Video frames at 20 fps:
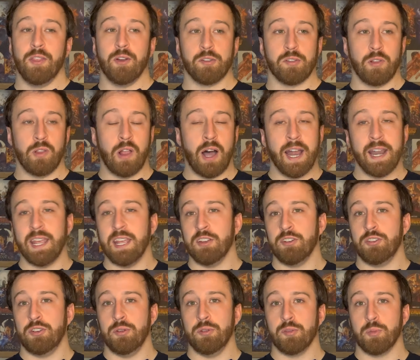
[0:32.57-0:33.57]
There's a lot of
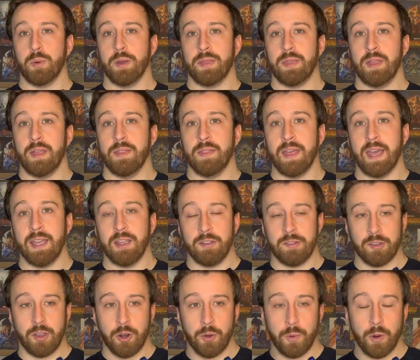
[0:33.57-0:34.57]
issues with it that
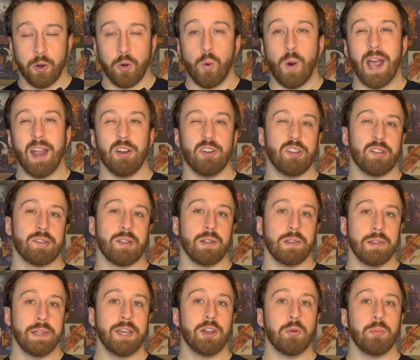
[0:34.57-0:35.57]
is going to require just a
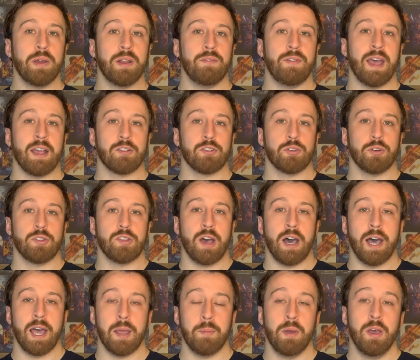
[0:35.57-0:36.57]
little bit of extra
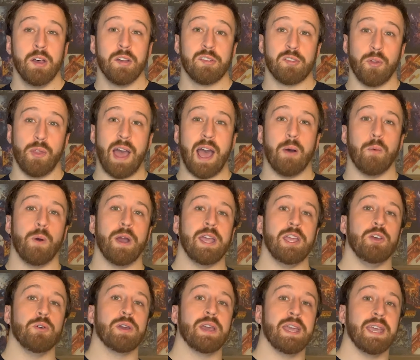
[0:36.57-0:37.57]
time, so that way
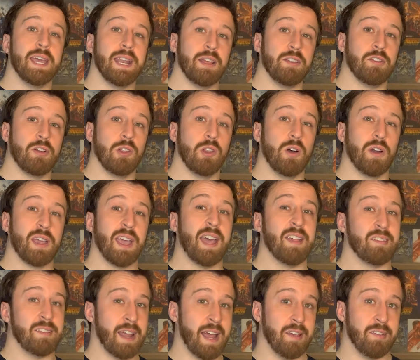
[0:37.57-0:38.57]
you can get it to look
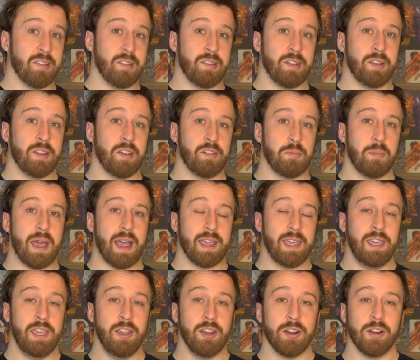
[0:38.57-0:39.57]
as nice as it does back
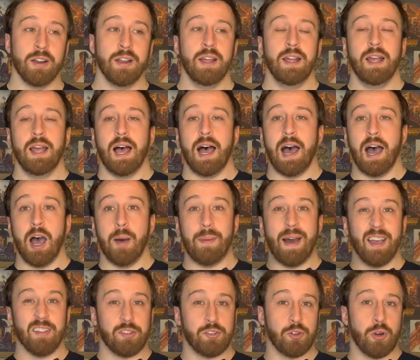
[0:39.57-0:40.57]
here.
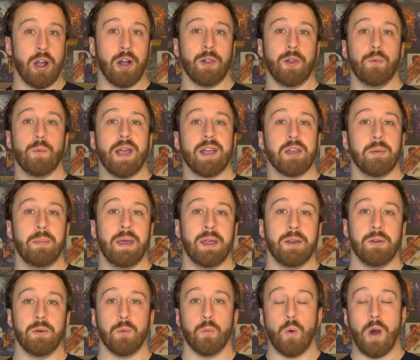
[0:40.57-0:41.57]
I strongly
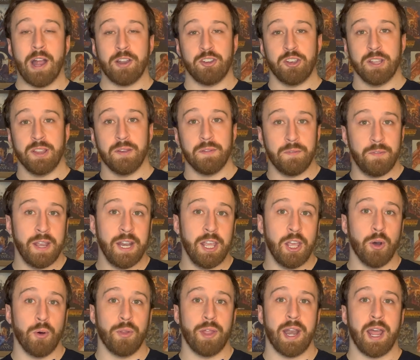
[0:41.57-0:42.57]
recommend watching the
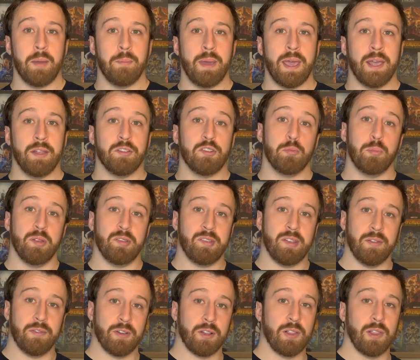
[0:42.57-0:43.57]
video that I made
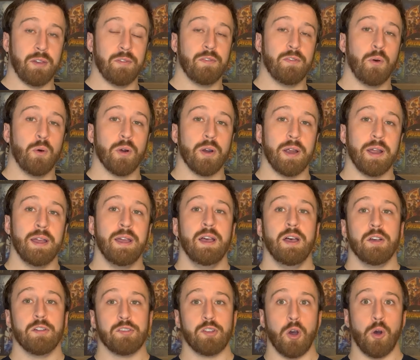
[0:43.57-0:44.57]
specifically for it,
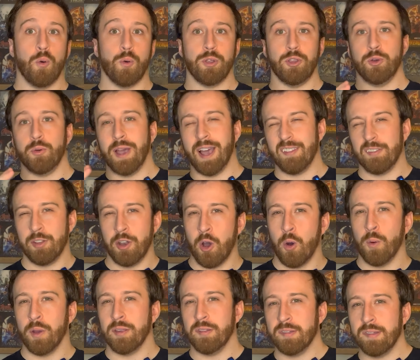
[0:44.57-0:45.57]
so you guys
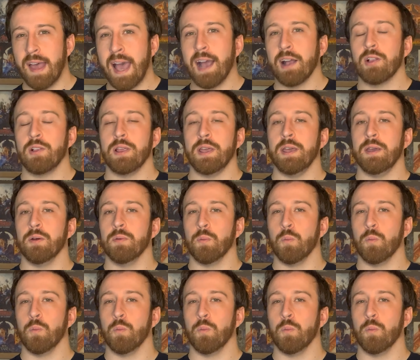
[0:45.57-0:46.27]
know exactly